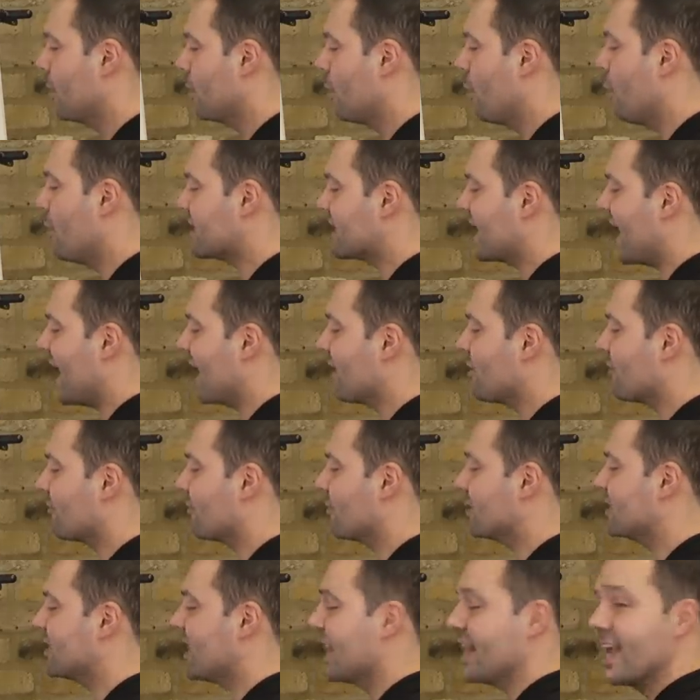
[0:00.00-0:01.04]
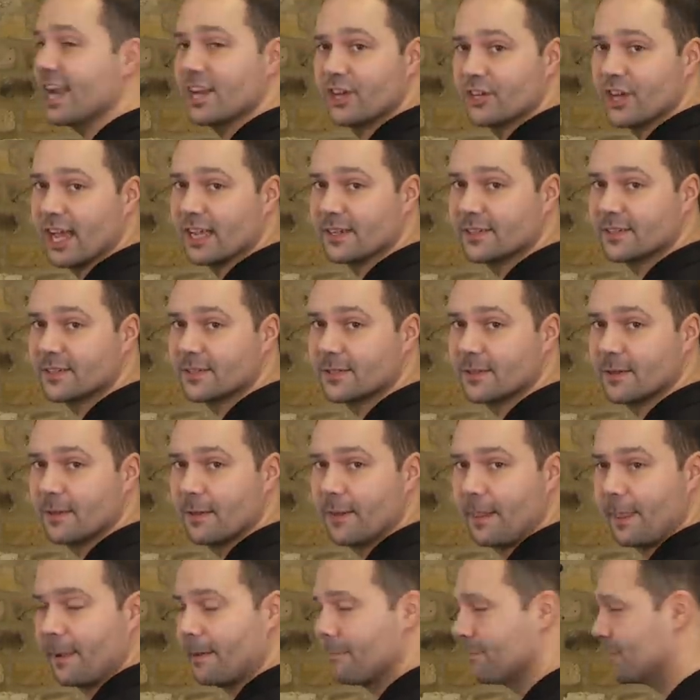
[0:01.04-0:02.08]
What we can offer is the NHS.
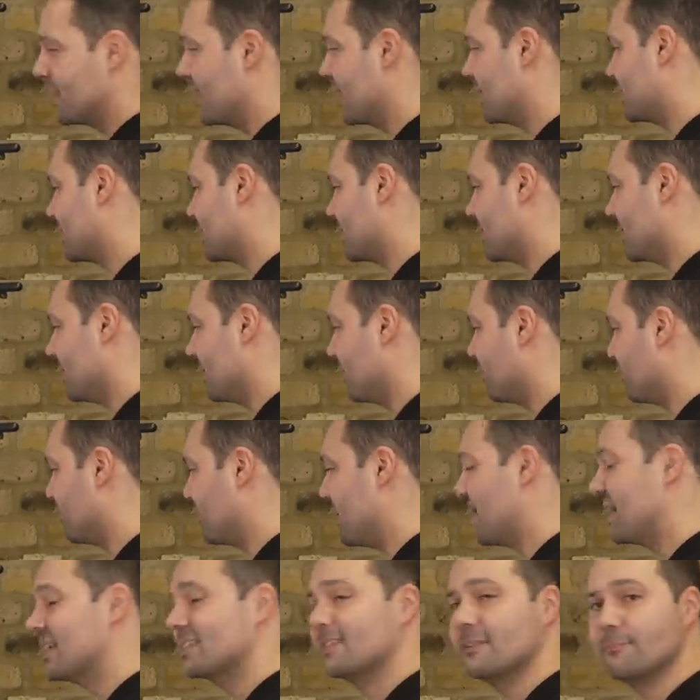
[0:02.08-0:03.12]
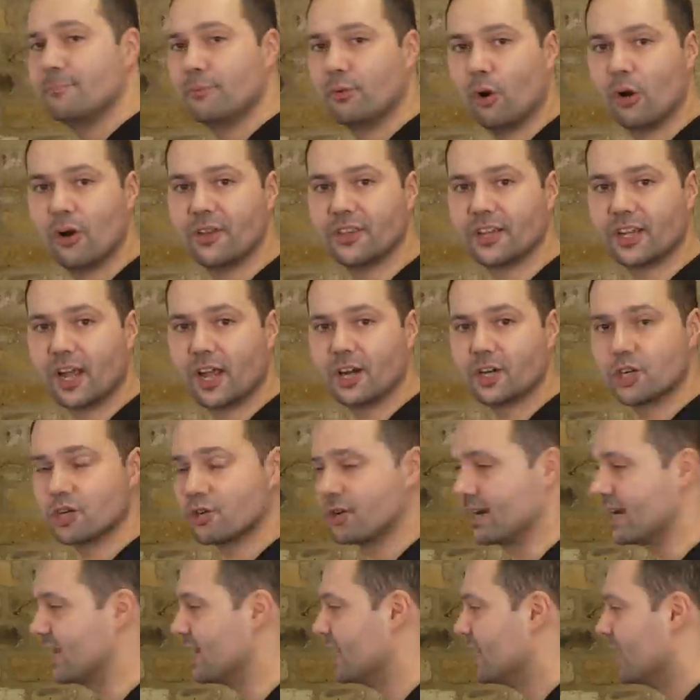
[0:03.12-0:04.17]
It's the biggest employer in the
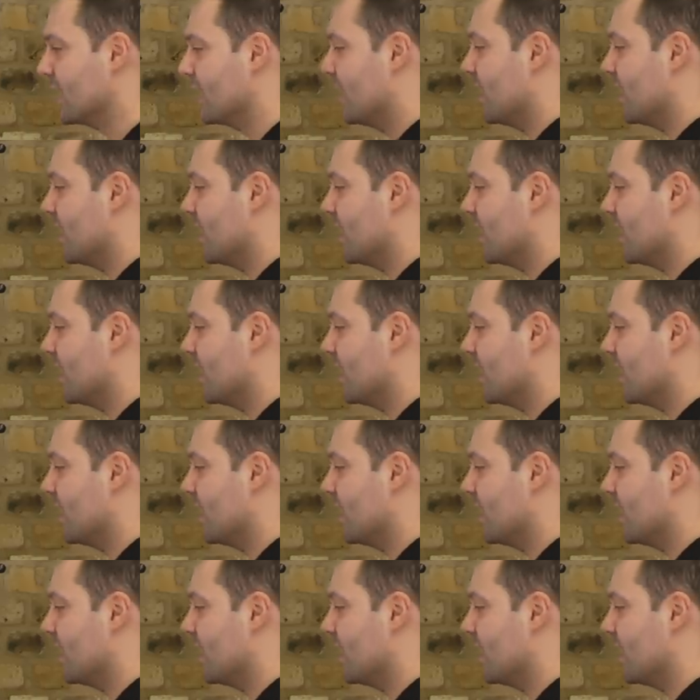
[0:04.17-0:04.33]
country.